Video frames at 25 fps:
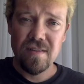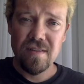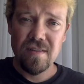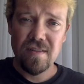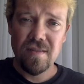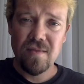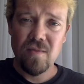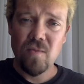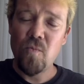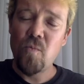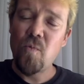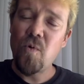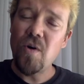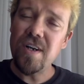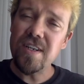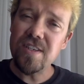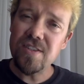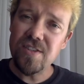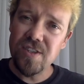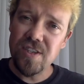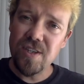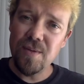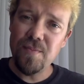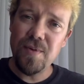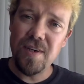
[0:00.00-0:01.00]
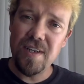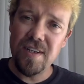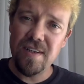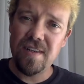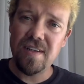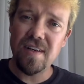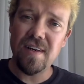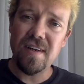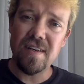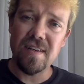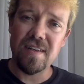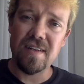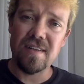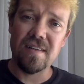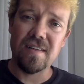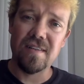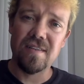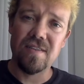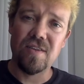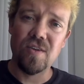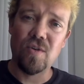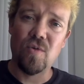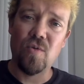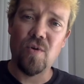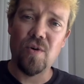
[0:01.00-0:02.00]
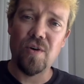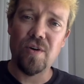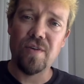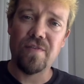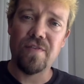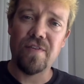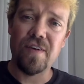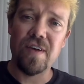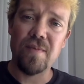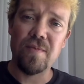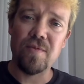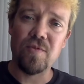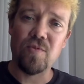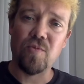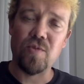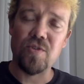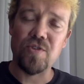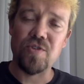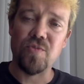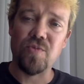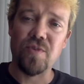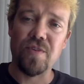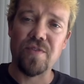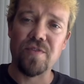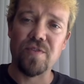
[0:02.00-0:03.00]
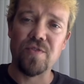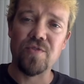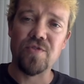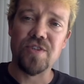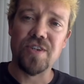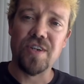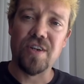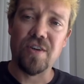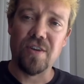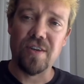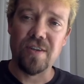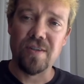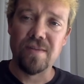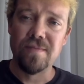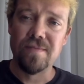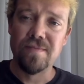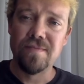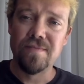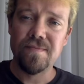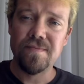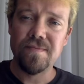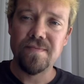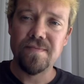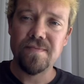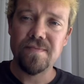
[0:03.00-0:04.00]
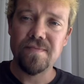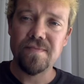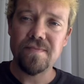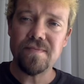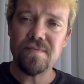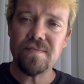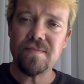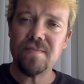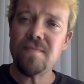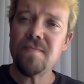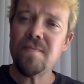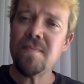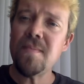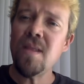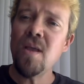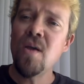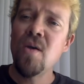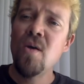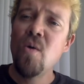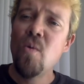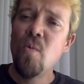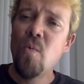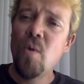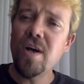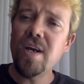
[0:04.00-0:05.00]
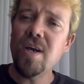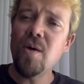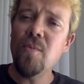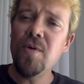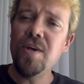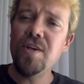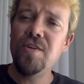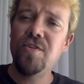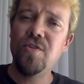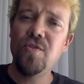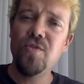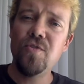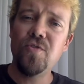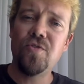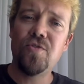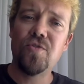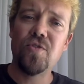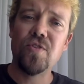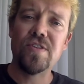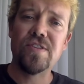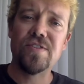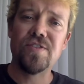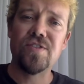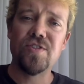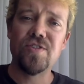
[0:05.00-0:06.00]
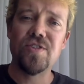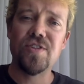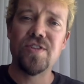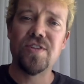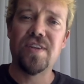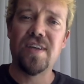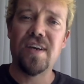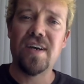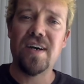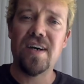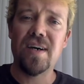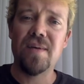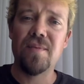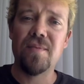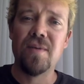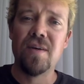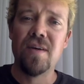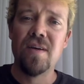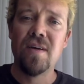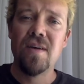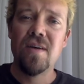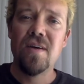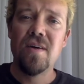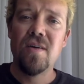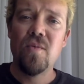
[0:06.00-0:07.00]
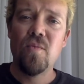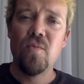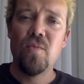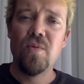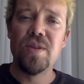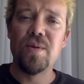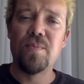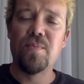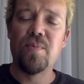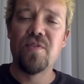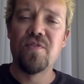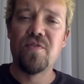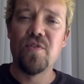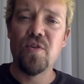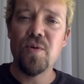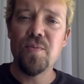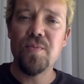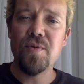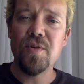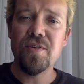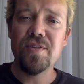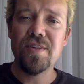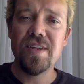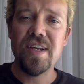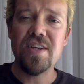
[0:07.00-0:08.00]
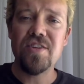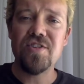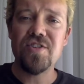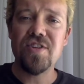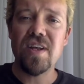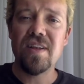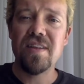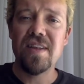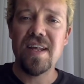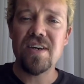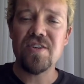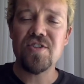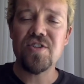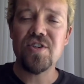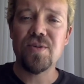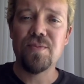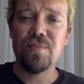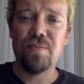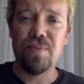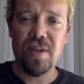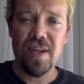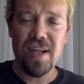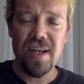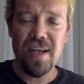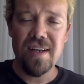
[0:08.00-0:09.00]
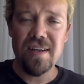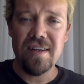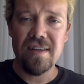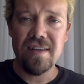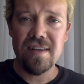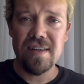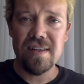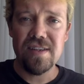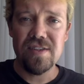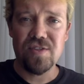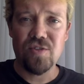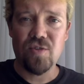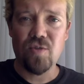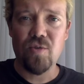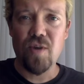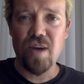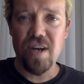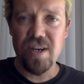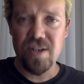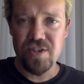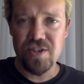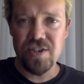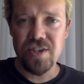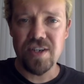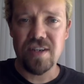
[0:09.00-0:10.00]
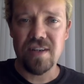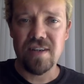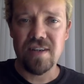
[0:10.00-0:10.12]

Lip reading: What is to be done, to quote a famous Russian revolutionary? What can we do during a certain time when the proverbial national plane is crashing?